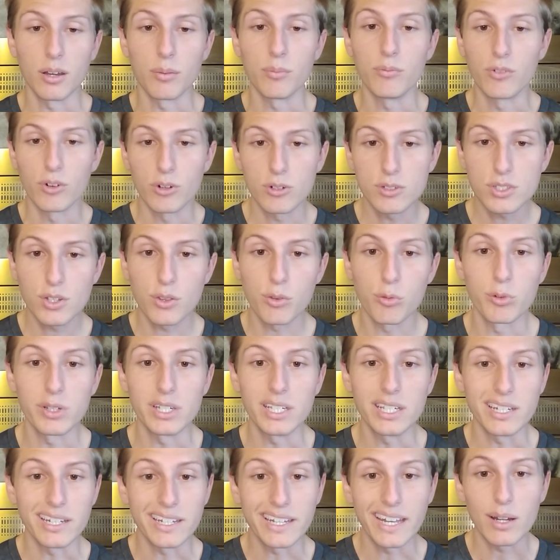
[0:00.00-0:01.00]
verse
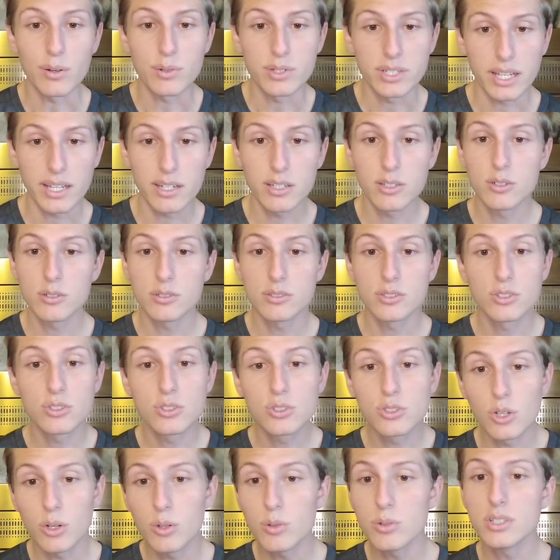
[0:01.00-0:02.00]
3, "Now Daniel
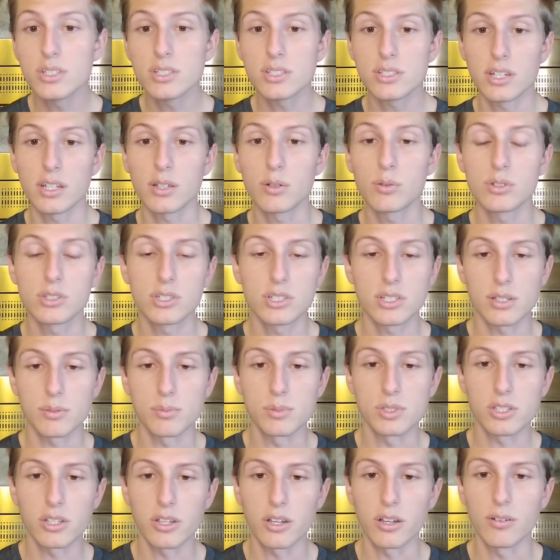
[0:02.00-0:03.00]
so distinguished
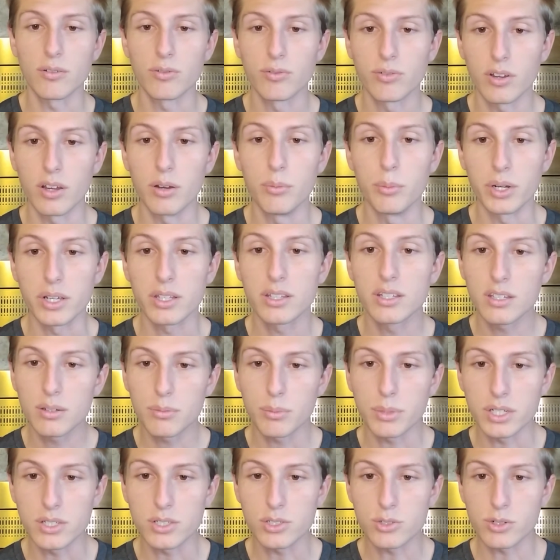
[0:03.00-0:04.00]
himself among the
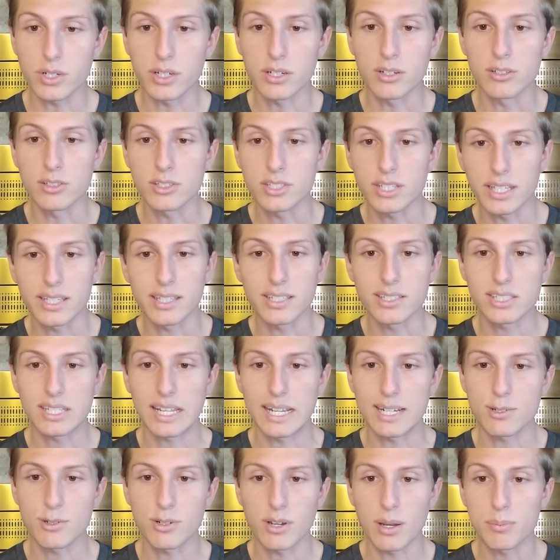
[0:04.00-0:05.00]
administrators and the
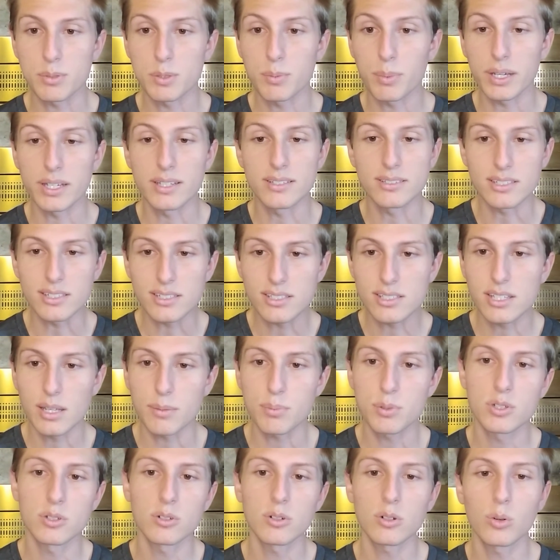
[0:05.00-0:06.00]
satraps by his
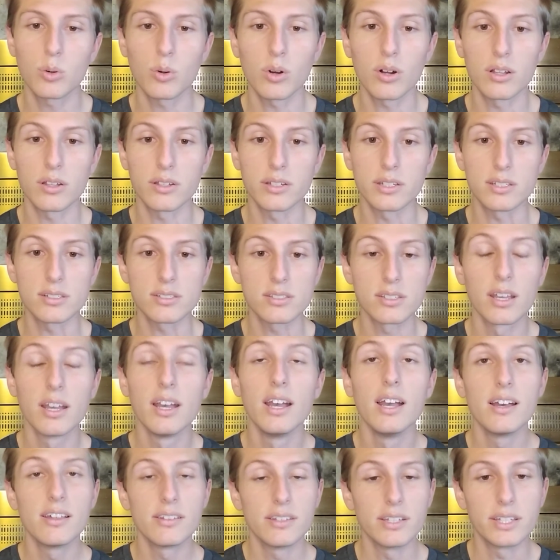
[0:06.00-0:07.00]
exceptional qualities
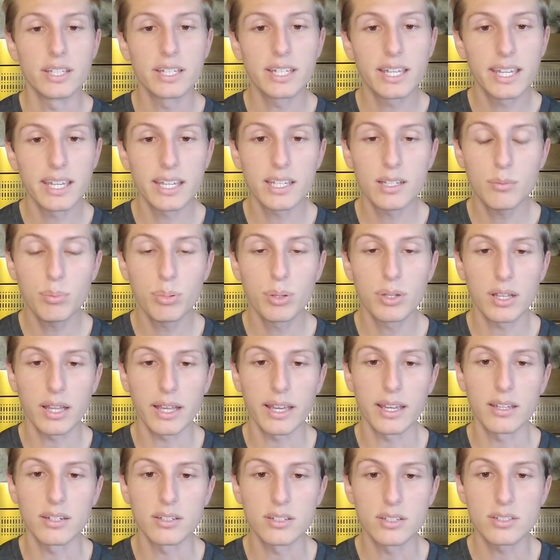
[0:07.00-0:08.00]
that the king
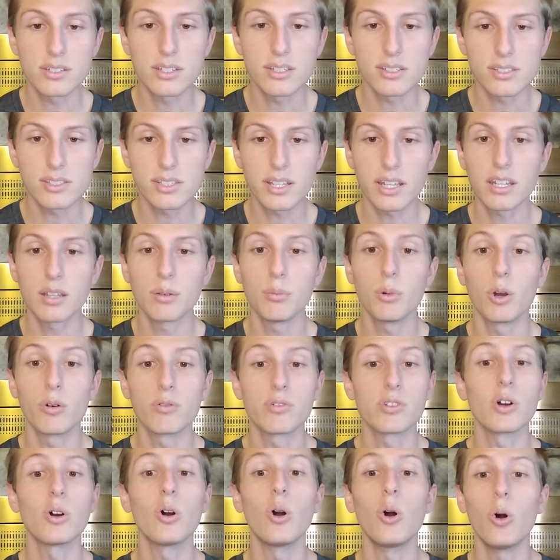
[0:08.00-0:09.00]
planned to set him over
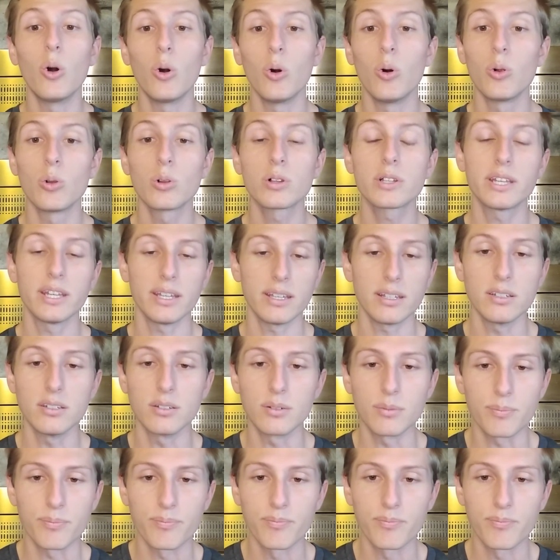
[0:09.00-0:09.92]
the whole kingdom.